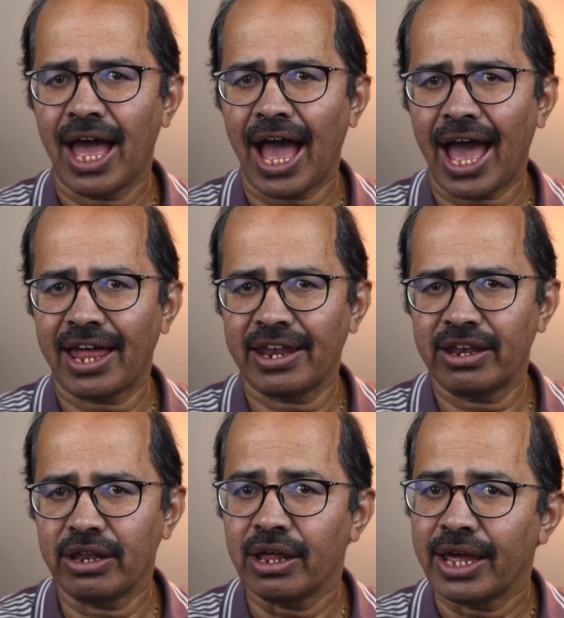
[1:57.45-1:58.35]

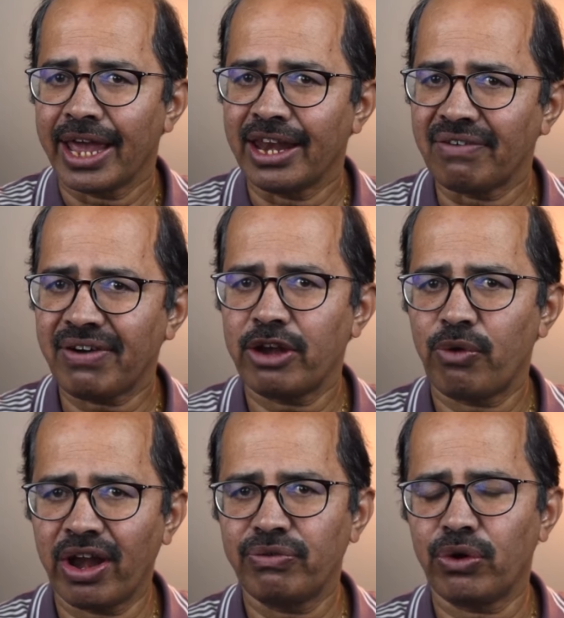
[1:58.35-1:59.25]
and in
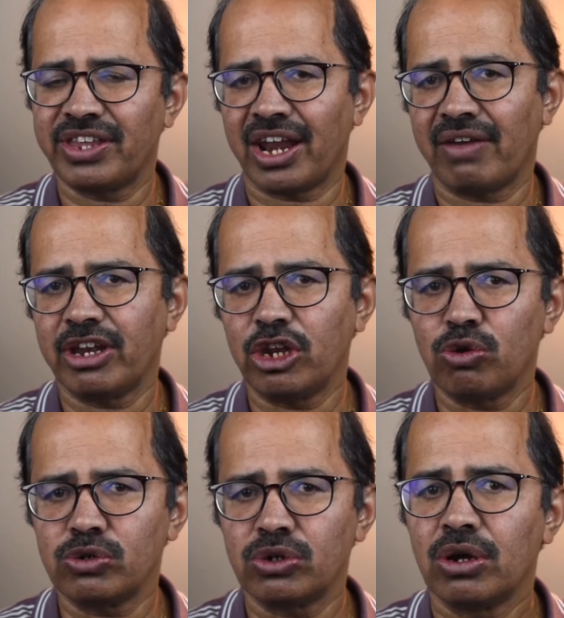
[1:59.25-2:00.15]
FY24 the
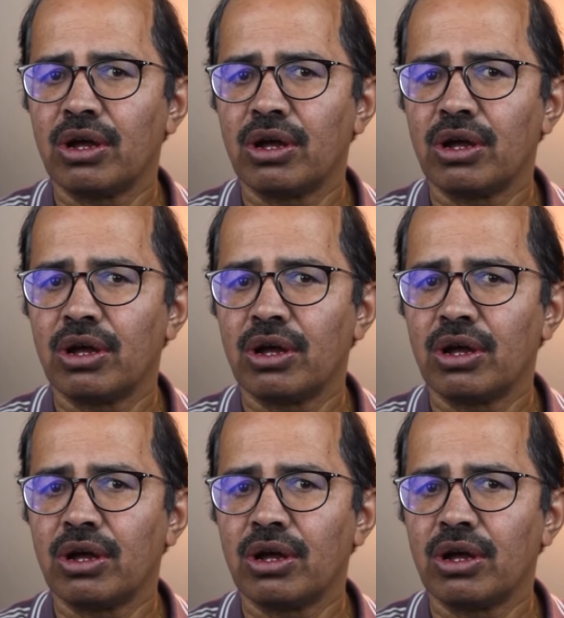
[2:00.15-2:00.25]
revenue